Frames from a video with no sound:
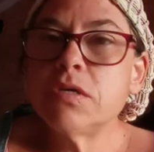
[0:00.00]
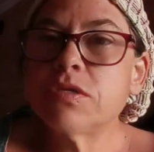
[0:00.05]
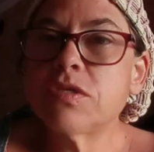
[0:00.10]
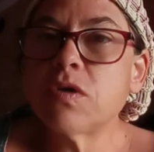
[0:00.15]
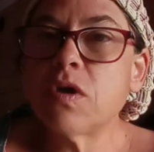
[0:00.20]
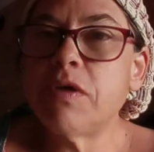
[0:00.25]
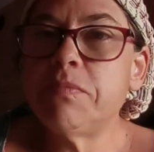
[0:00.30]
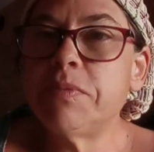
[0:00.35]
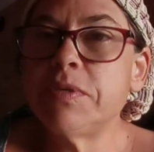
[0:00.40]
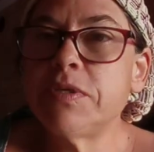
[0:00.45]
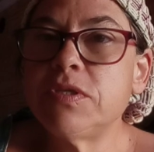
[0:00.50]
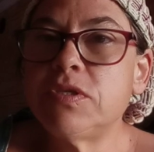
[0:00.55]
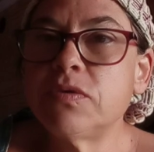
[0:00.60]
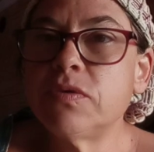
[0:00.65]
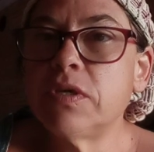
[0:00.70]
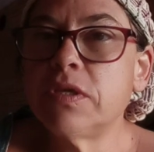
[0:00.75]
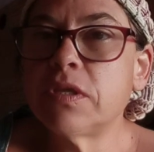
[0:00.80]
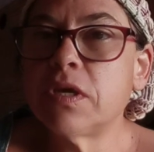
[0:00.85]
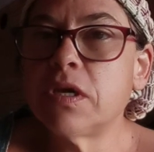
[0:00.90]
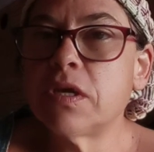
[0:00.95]
so I've been
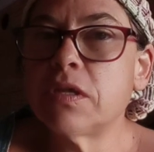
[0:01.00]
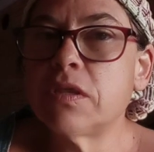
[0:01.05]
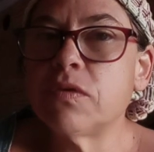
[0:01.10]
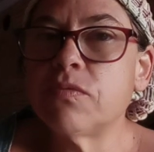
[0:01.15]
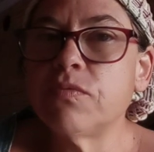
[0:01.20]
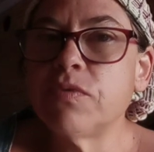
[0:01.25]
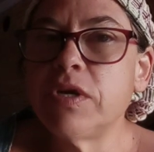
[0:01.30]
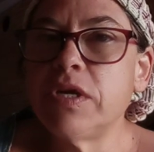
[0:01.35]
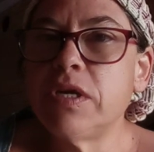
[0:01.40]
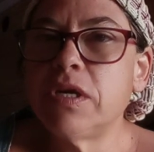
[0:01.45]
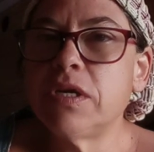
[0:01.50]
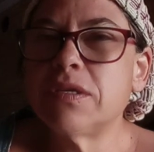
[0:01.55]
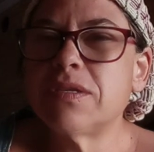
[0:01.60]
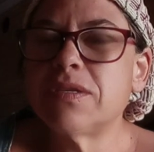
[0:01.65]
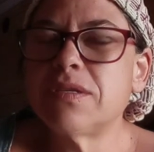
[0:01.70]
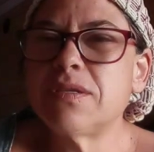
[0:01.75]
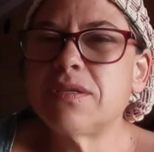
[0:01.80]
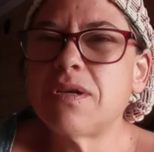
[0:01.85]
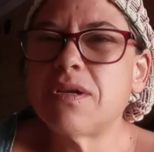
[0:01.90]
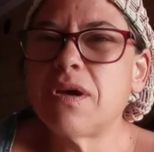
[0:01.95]
doing like the readings
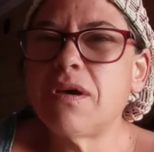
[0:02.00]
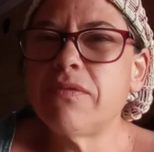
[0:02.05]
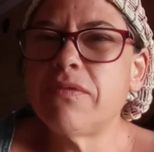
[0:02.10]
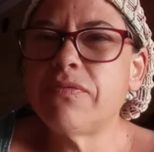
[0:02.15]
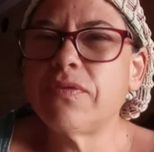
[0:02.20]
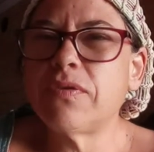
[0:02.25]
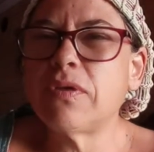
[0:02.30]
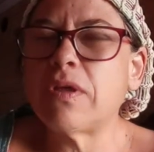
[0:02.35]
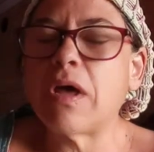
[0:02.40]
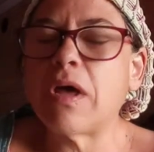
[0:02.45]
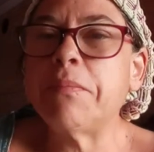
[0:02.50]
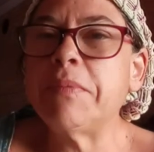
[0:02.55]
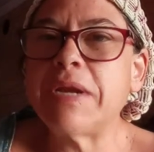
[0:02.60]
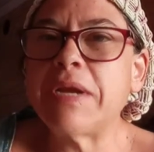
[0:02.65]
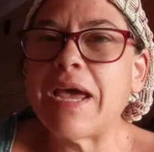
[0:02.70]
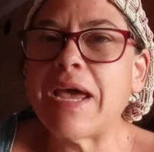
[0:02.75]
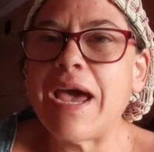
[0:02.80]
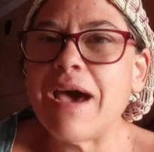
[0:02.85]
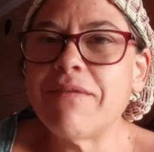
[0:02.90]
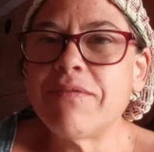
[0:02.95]
and stuff. I mean,
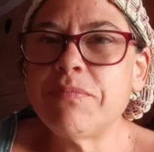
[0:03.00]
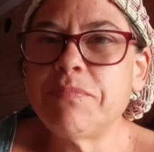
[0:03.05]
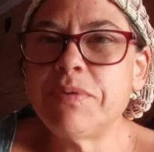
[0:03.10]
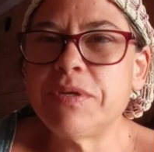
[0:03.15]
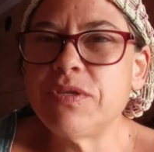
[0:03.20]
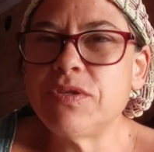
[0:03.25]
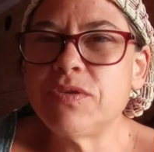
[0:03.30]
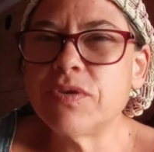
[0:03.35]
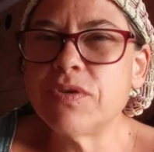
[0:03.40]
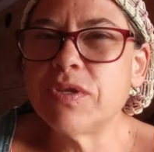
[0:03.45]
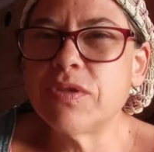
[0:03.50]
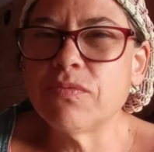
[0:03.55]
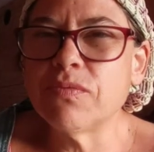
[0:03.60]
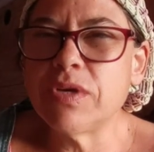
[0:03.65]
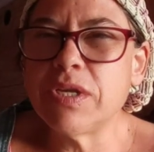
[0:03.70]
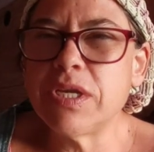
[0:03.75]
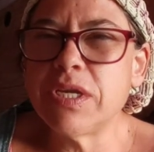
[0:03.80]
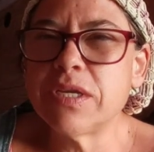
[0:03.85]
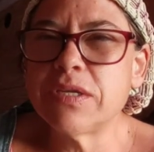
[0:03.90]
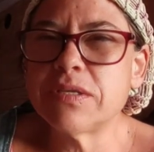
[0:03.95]
I haven't been doing the
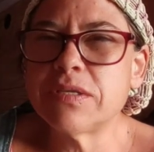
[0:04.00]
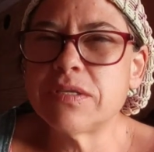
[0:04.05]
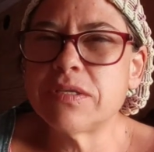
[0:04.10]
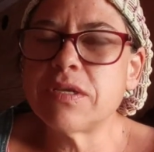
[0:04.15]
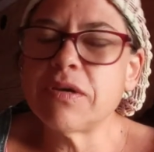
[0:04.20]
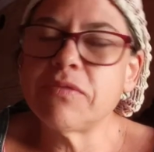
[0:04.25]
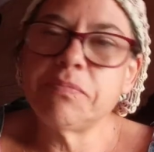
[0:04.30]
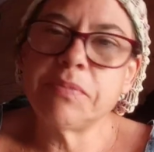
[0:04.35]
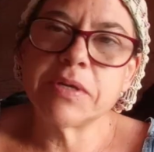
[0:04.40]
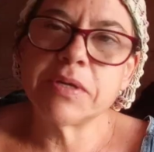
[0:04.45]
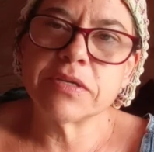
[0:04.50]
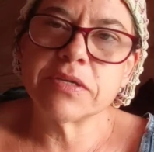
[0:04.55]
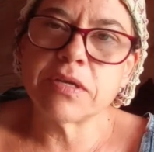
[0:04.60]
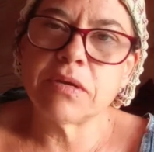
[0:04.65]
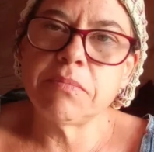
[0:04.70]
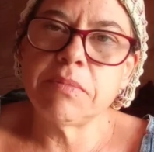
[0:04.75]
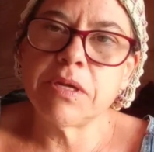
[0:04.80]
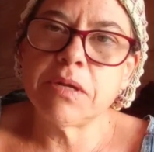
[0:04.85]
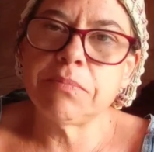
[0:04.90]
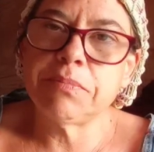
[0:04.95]
readings and stuff because
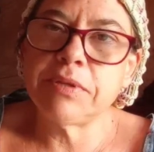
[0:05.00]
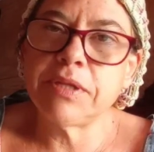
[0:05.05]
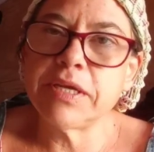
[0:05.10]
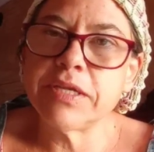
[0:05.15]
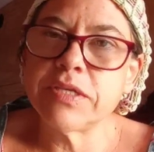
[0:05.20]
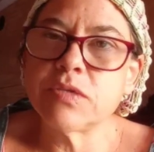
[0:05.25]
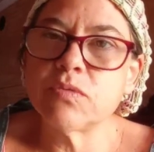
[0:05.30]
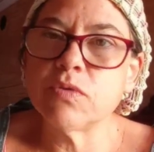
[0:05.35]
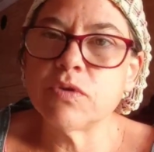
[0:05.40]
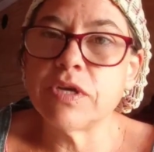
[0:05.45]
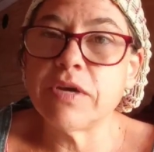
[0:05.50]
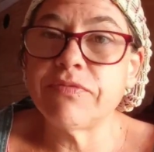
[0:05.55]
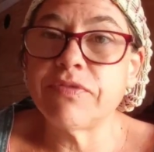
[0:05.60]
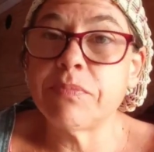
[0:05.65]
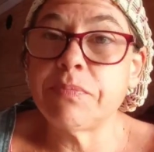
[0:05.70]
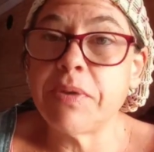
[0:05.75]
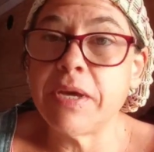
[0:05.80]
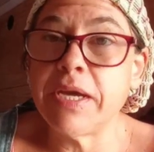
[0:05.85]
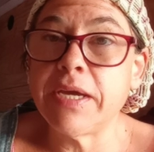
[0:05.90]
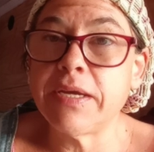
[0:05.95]
I'm at a place where you have to
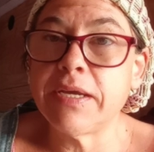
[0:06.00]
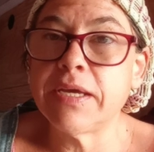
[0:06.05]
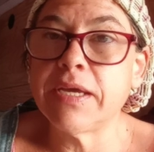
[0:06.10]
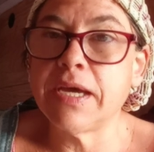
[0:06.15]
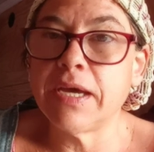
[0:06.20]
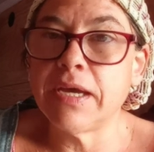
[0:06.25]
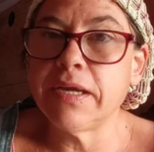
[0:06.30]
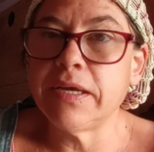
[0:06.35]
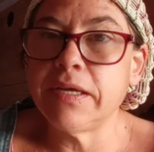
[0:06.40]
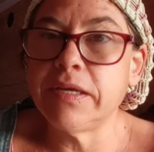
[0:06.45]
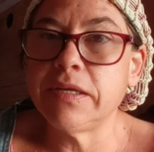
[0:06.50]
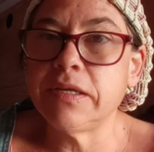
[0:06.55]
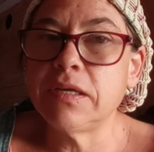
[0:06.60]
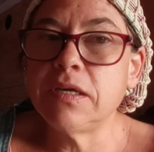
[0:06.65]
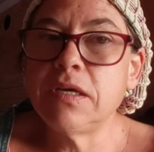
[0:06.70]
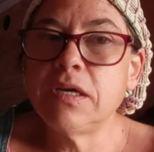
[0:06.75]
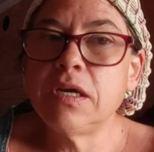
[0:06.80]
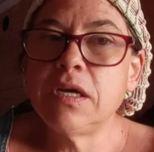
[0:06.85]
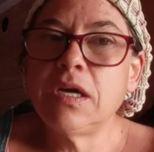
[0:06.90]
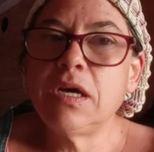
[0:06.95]
pay to get in.
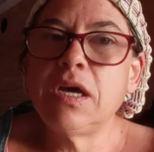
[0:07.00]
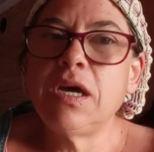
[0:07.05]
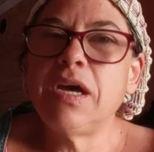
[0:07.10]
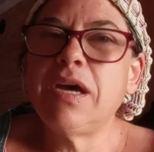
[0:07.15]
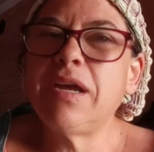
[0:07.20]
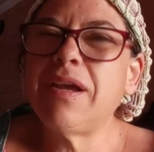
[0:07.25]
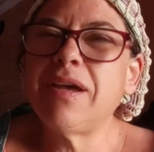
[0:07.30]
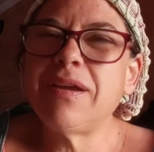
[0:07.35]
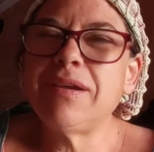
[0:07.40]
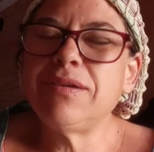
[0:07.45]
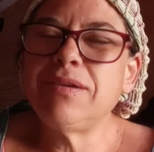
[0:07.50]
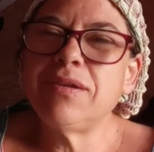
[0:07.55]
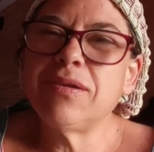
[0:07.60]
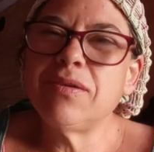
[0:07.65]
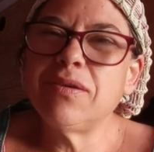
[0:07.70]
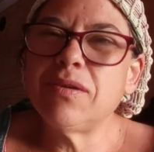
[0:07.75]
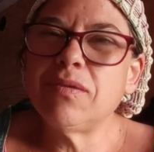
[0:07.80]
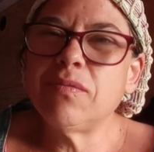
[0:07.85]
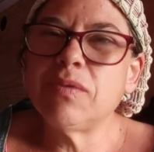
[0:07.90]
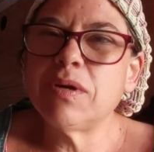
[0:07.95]
And I, you know,
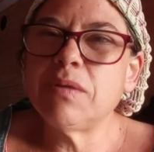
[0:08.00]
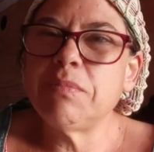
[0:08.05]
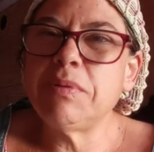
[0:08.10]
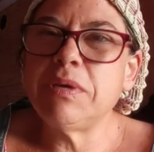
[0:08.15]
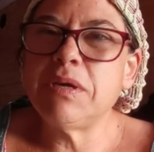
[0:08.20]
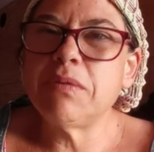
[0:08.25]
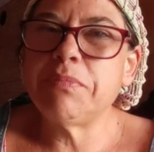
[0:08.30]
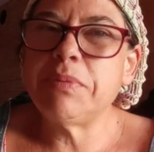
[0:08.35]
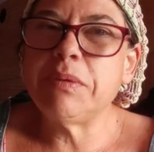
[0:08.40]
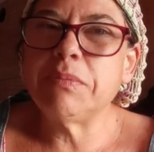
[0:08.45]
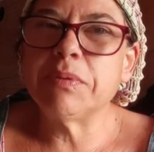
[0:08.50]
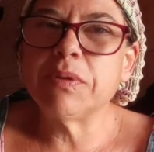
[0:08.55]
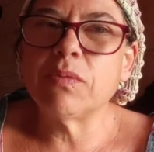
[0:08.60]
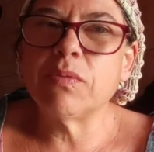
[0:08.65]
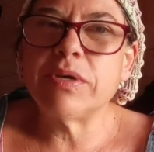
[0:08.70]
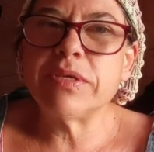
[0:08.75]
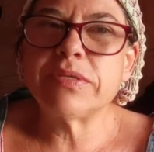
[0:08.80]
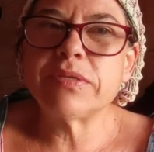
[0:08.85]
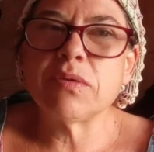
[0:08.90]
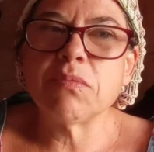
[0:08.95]
I don't want pe- people to
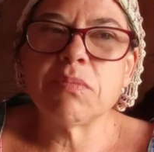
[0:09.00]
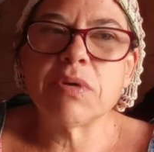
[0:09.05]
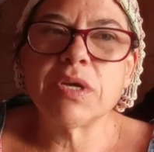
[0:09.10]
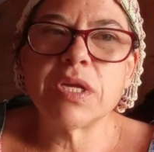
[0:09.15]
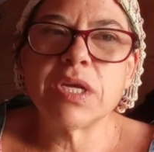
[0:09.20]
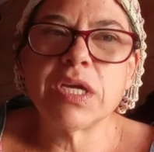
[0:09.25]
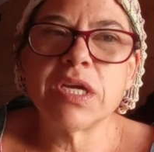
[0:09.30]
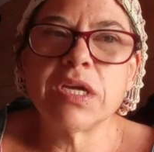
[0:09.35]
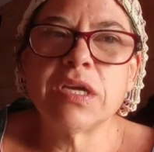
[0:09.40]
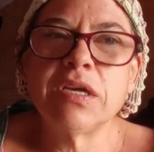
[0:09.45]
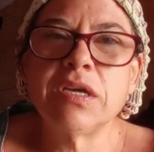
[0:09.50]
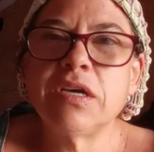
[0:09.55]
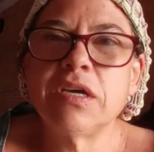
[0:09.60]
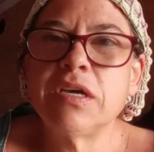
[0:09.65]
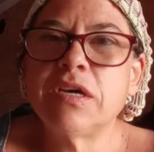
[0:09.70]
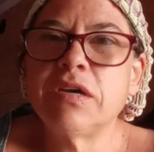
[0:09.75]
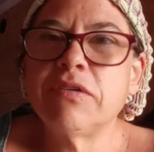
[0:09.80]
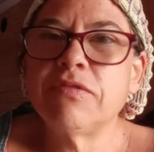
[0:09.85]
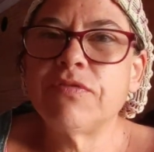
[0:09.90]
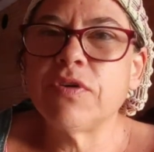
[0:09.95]
waste their money
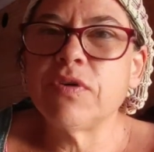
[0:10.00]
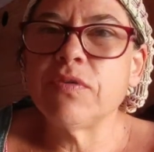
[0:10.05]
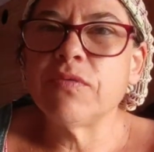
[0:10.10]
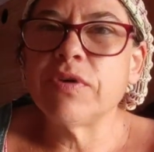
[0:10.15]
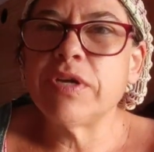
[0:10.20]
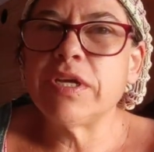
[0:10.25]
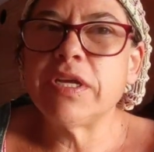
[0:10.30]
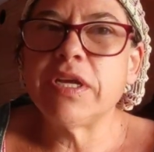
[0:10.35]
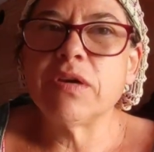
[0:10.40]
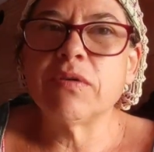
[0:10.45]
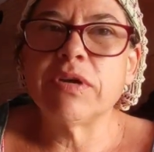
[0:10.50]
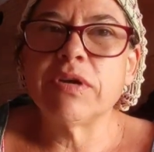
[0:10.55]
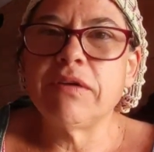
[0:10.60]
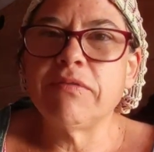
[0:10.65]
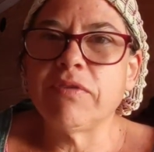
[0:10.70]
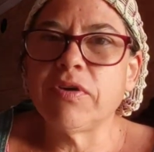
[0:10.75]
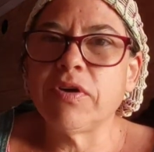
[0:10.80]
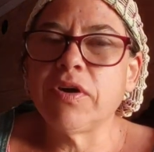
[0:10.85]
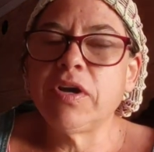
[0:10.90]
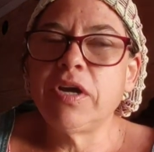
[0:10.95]
for reading,
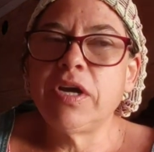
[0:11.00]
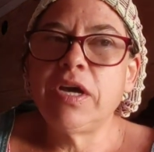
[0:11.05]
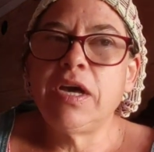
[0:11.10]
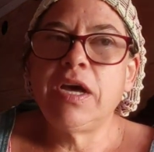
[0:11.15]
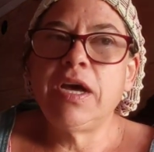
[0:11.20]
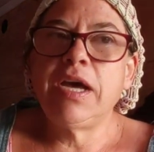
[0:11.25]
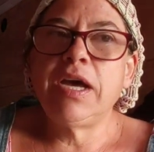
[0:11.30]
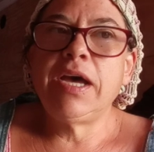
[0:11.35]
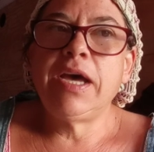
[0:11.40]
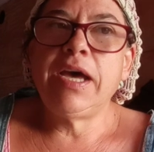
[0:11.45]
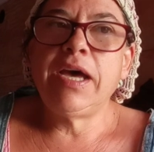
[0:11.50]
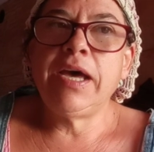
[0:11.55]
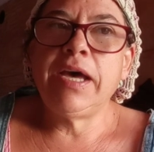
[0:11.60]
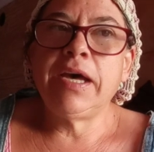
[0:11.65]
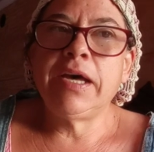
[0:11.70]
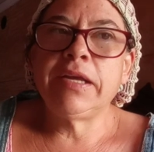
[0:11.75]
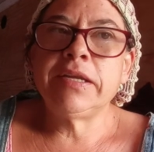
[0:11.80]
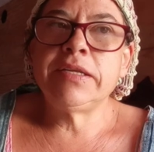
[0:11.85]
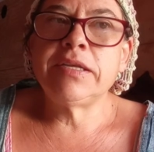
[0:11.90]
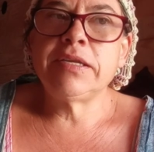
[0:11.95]
whatever. And